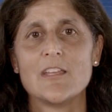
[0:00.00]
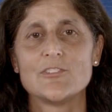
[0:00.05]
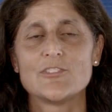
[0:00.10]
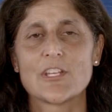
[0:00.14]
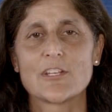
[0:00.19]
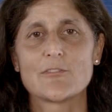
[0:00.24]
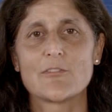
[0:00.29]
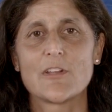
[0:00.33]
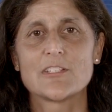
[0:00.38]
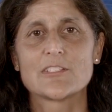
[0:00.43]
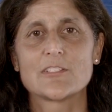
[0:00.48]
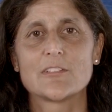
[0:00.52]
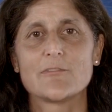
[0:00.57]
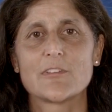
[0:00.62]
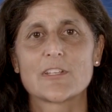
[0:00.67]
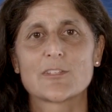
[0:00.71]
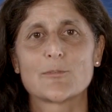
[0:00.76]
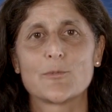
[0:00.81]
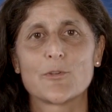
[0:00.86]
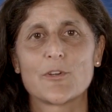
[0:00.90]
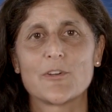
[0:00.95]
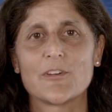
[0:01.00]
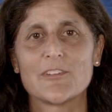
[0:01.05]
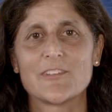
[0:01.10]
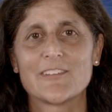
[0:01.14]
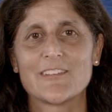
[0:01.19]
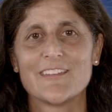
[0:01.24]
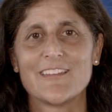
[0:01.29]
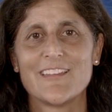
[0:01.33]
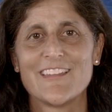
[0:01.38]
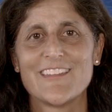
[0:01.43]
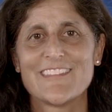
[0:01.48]
generation of
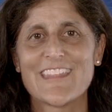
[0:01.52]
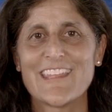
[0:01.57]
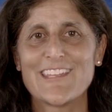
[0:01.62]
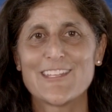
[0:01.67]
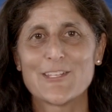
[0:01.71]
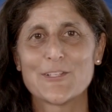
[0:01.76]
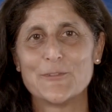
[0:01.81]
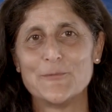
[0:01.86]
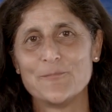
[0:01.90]
explorers. Thank